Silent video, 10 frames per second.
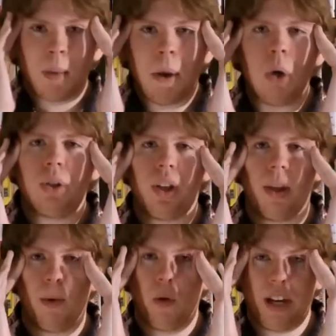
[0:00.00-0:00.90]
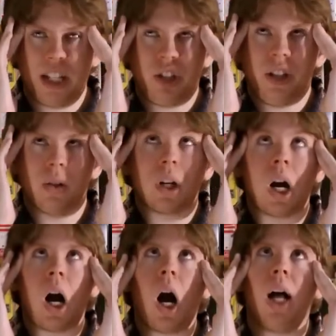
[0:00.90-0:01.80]
Most of the movie is Jill
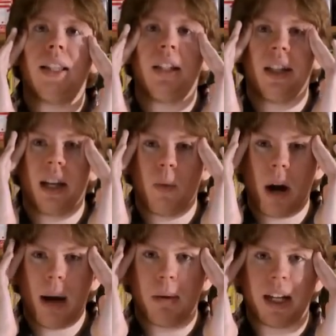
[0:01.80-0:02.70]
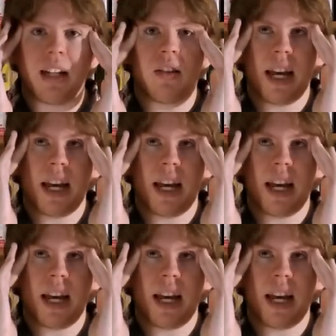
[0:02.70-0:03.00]
constantly rambling,